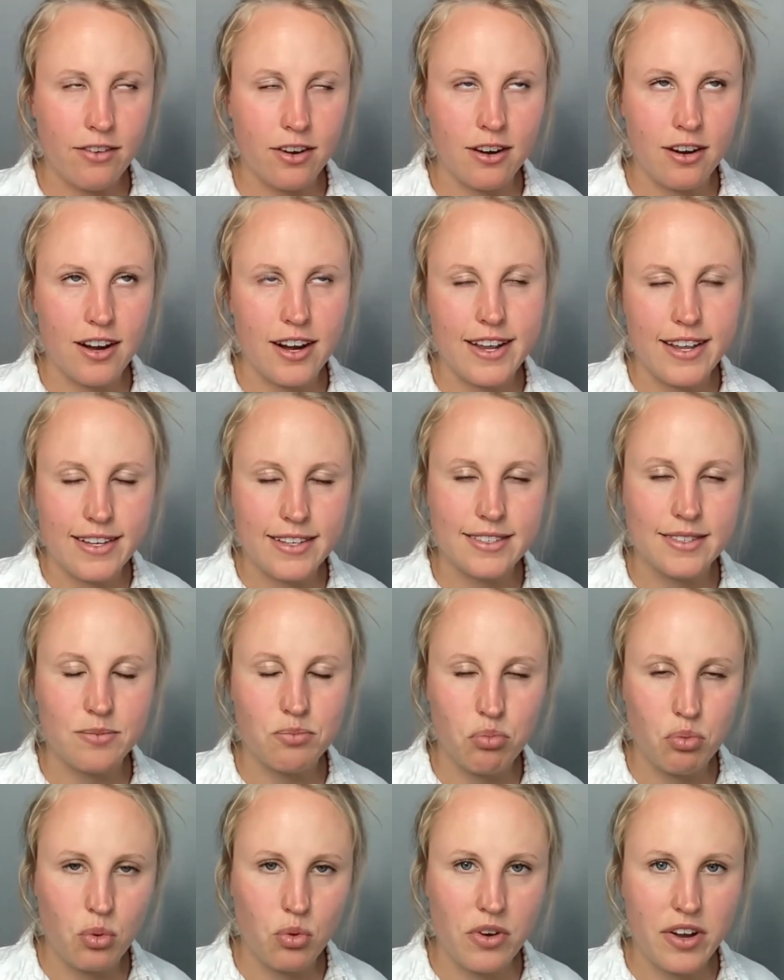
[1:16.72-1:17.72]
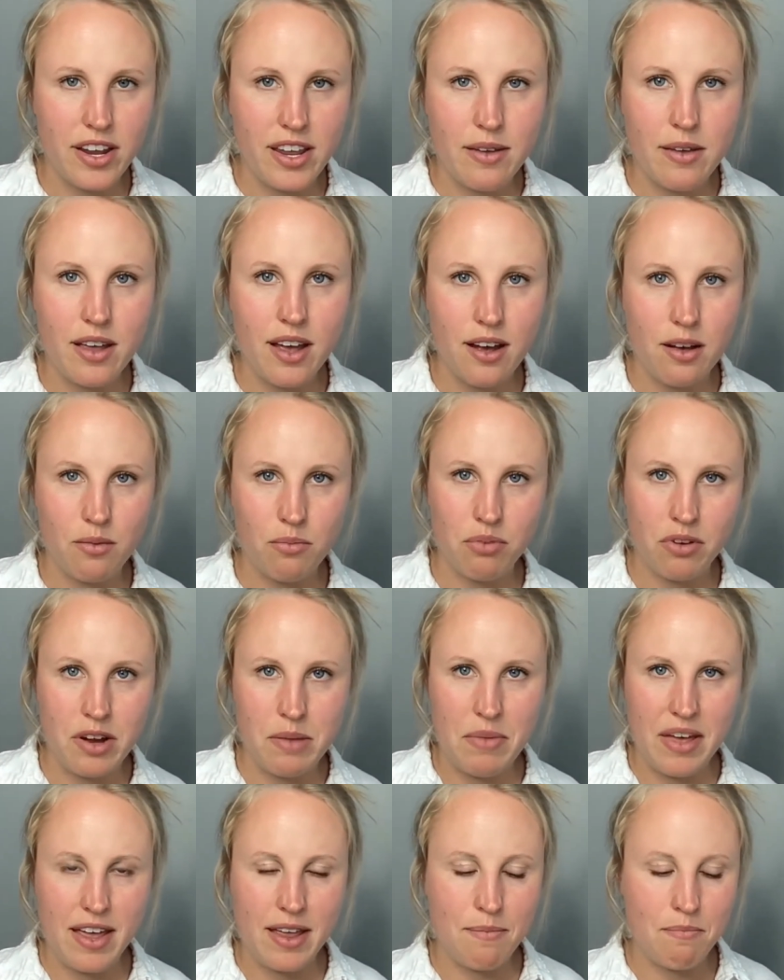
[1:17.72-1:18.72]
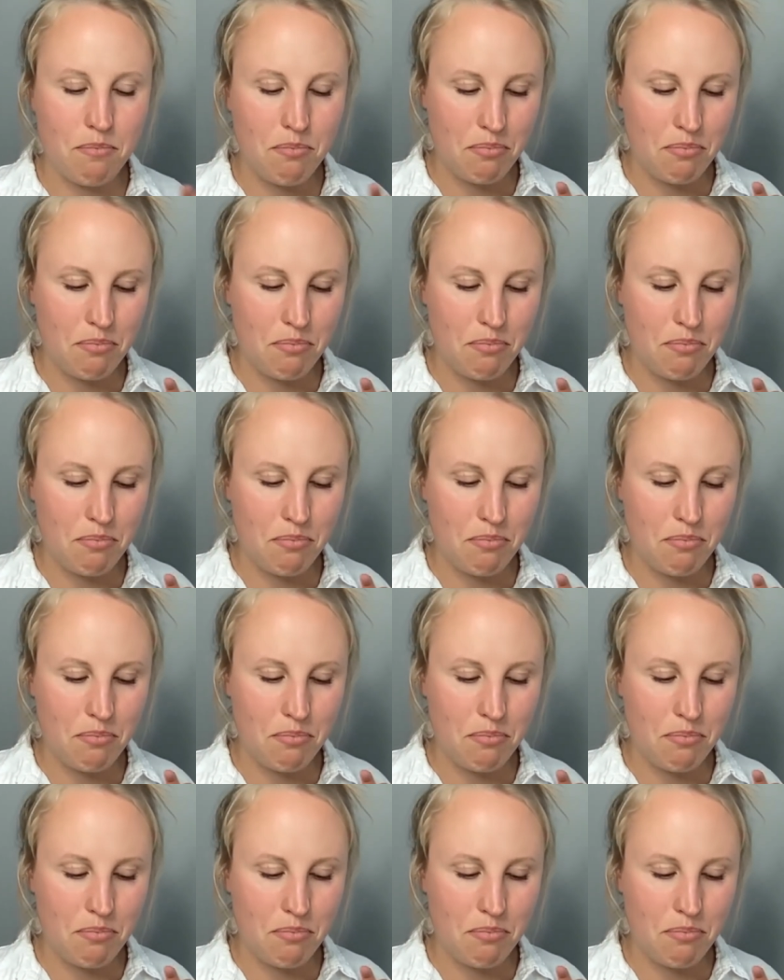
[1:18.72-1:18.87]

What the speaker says: is pretty big,